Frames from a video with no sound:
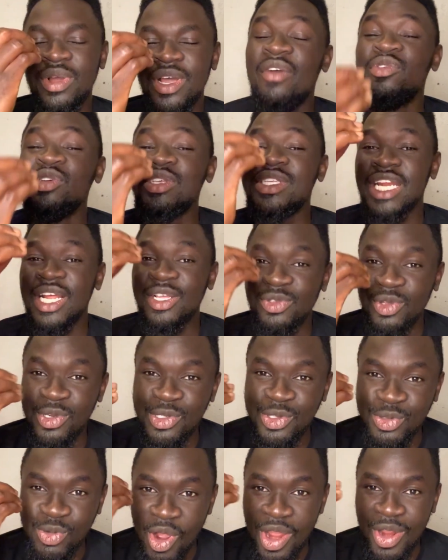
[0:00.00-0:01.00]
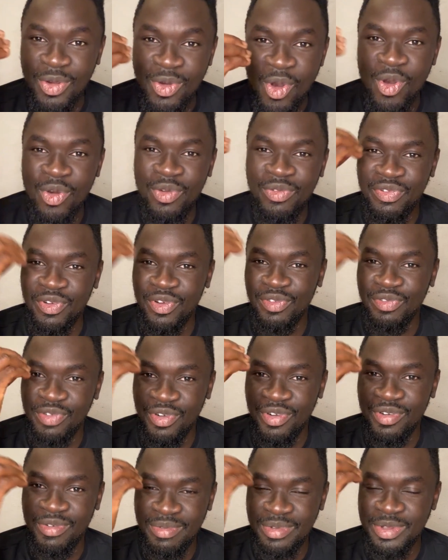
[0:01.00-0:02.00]
Have you seen Anthony score a goal for
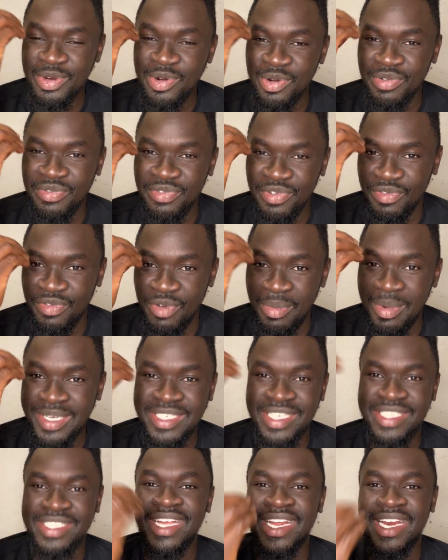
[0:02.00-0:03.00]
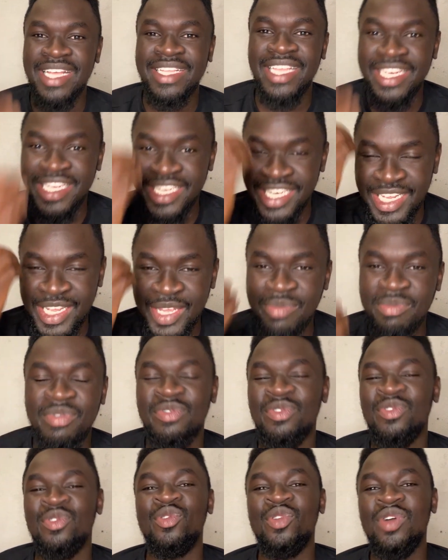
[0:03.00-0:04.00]
Manchester United in a game
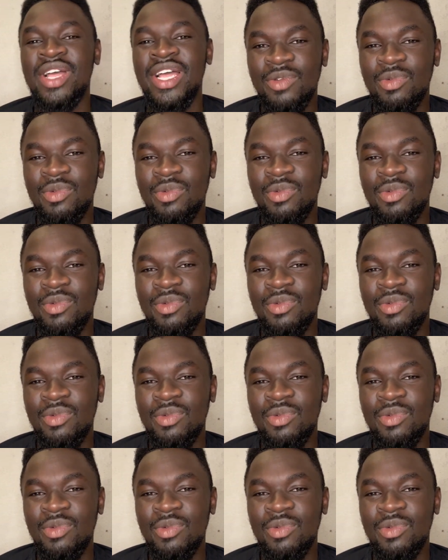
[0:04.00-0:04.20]
before?